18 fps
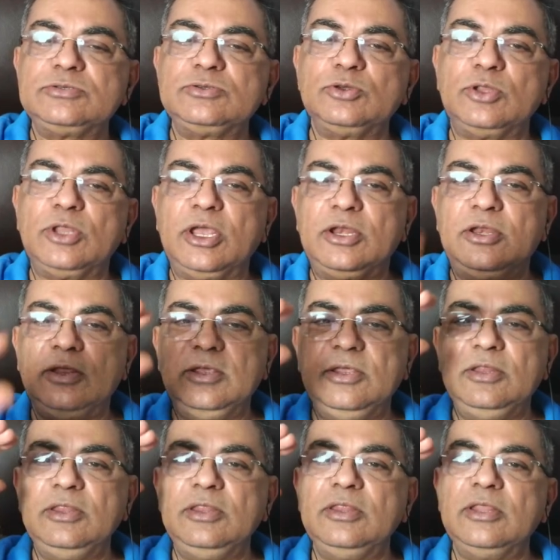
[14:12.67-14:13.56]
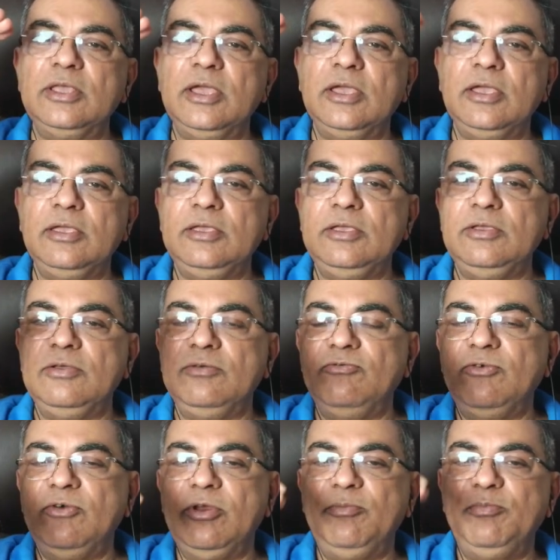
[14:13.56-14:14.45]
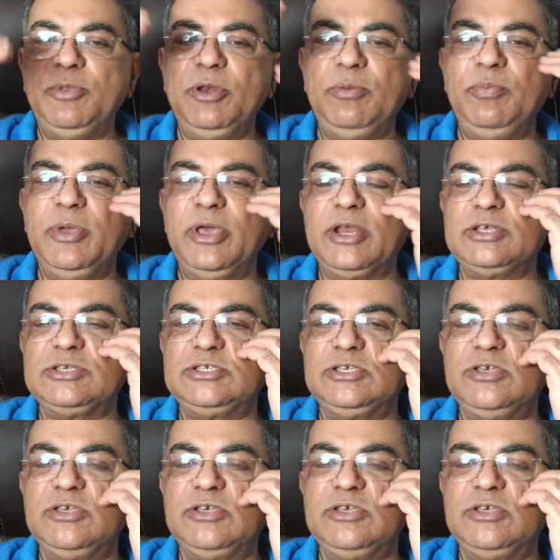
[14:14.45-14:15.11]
so that in the we will prepare a